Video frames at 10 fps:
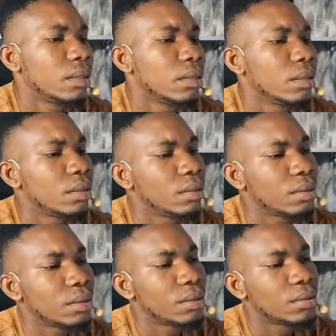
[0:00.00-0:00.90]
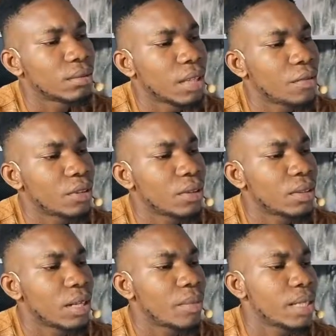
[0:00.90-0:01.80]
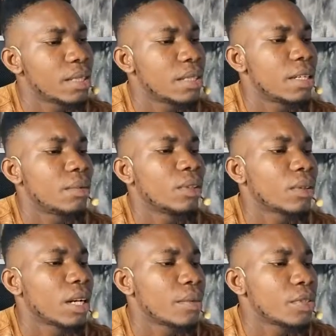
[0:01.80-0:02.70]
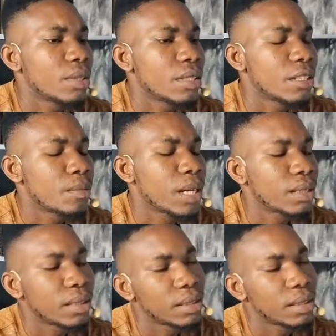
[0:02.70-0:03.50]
Oh, I forgot that my system will not capture this part.